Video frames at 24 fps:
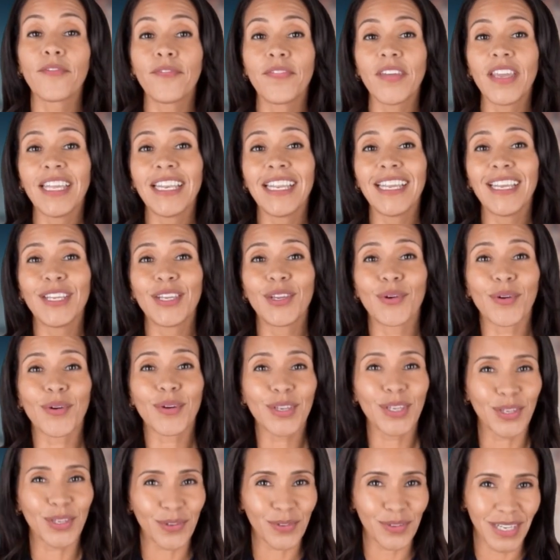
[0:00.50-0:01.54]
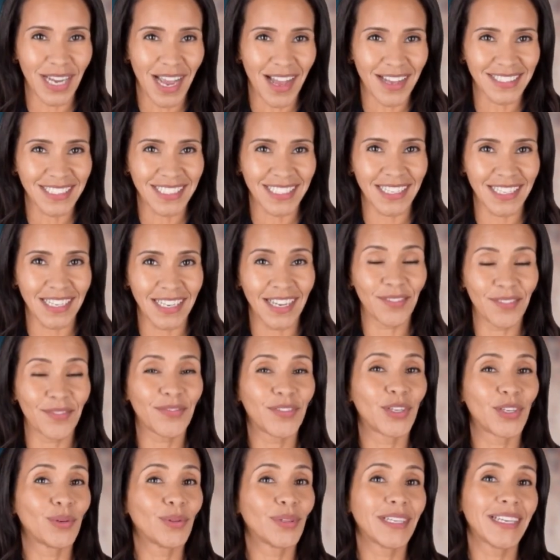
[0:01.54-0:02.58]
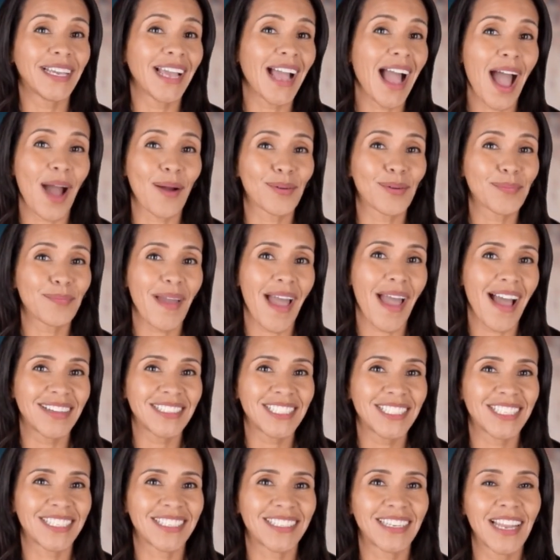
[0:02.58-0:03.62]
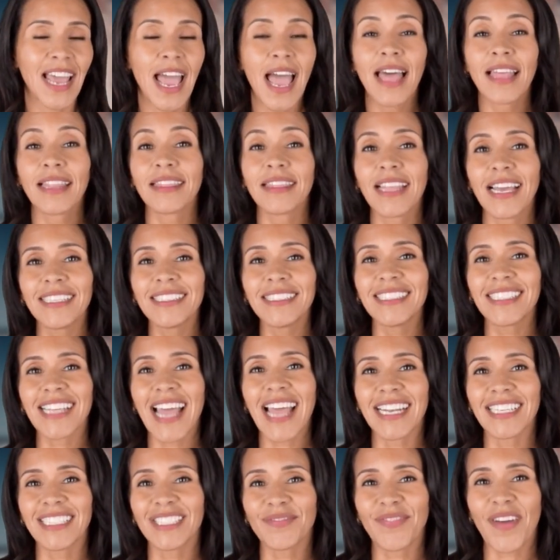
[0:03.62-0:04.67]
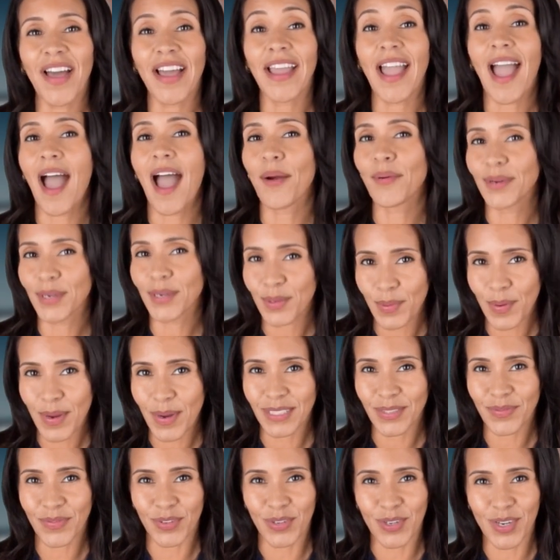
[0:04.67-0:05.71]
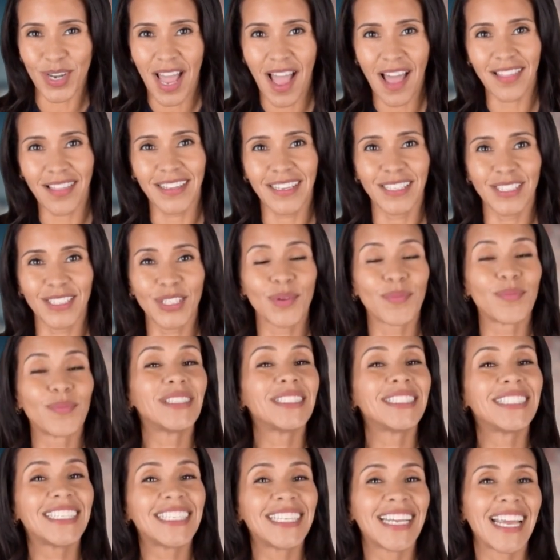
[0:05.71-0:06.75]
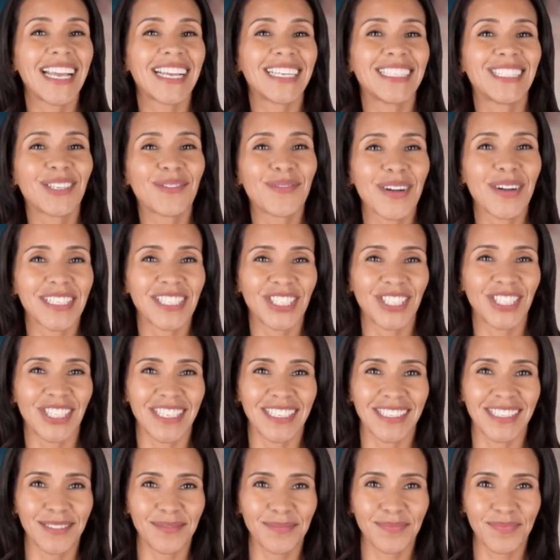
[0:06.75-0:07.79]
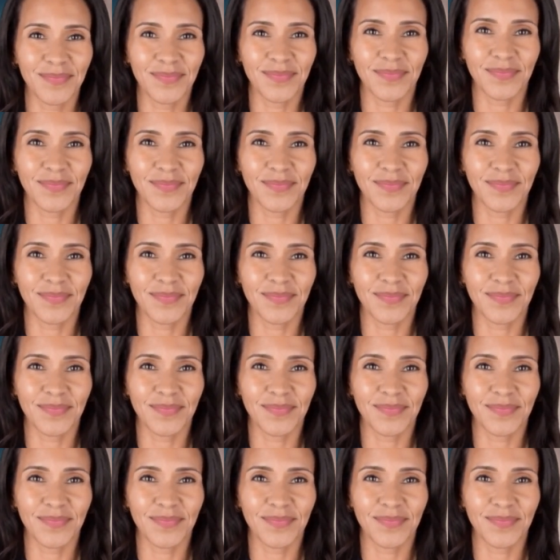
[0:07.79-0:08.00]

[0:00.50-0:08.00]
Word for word: Feeding your curiosity, fueling our passion. Let's satisfy our quest for knowledge with today's question.